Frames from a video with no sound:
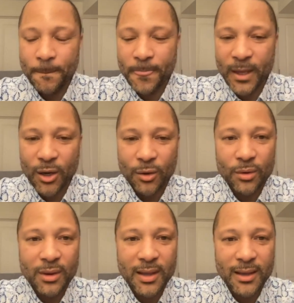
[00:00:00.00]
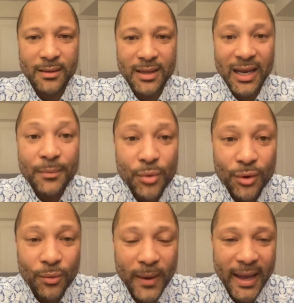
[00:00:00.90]
you know, the
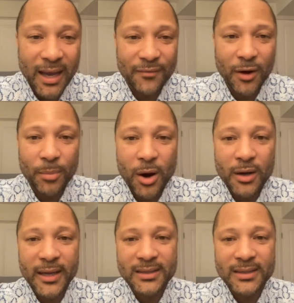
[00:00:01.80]
liberal wing of our party,